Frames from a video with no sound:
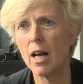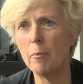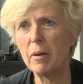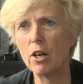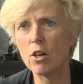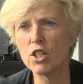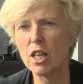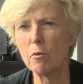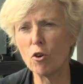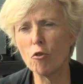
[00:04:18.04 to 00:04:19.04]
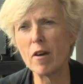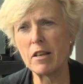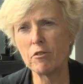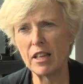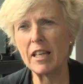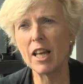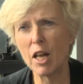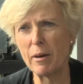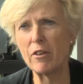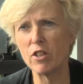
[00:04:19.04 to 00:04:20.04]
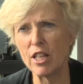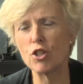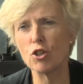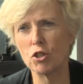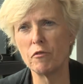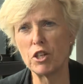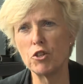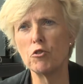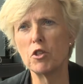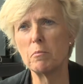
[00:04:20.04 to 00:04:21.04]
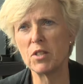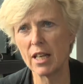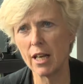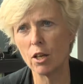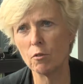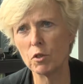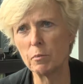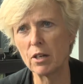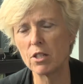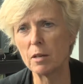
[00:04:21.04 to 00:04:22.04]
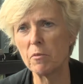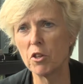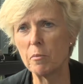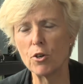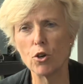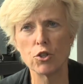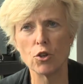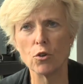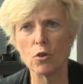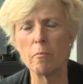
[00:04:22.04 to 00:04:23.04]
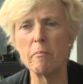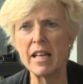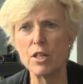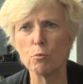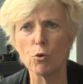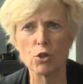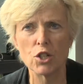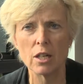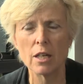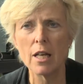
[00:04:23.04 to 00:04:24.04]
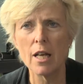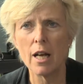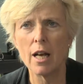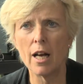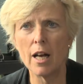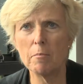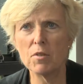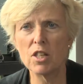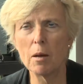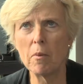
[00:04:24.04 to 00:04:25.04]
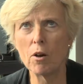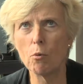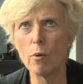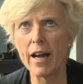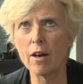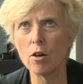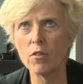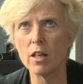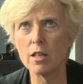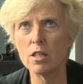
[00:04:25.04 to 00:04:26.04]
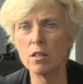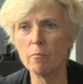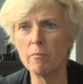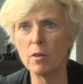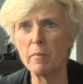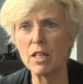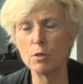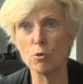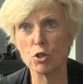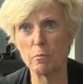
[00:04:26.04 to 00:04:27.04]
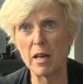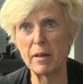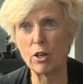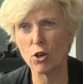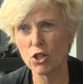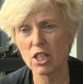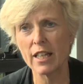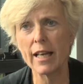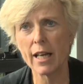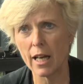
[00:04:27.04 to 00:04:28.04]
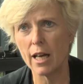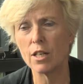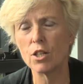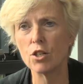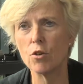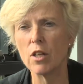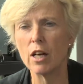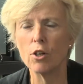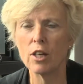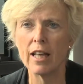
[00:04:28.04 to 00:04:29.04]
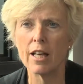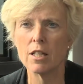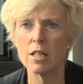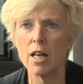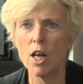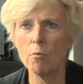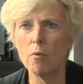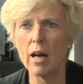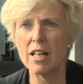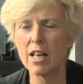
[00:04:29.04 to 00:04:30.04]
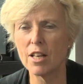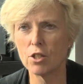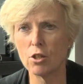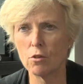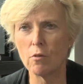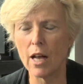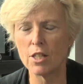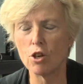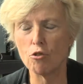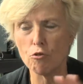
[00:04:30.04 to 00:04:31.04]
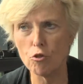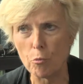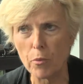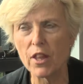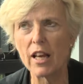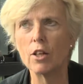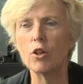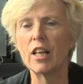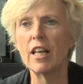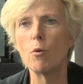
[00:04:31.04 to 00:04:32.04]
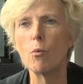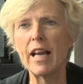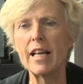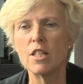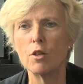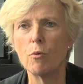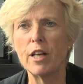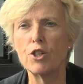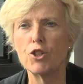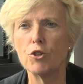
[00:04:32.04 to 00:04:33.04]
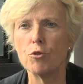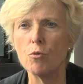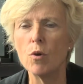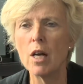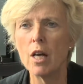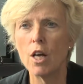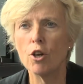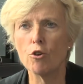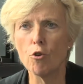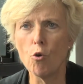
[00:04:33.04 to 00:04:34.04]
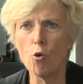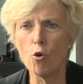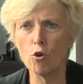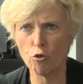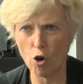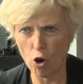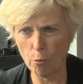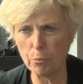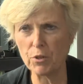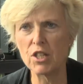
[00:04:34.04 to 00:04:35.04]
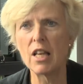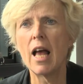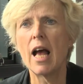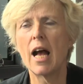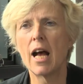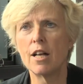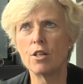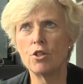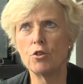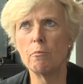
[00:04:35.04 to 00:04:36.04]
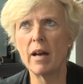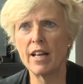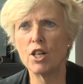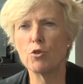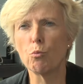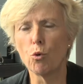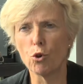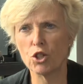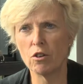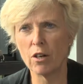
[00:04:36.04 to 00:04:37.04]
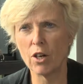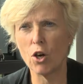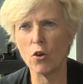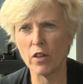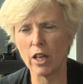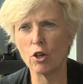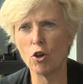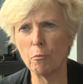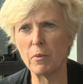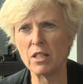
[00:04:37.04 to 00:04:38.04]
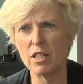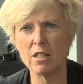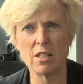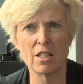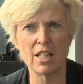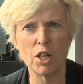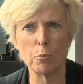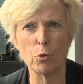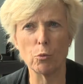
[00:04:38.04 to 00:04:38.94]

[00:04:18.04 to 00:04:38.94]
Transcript: Because they were already thinking about these sort of issues themselves, because some of them are not on mains water. Some are aware that the mains water might be costly, and so they're looking at, as a group, they are looking at ways in which you grow crops and you manage water on the allotment in sustainable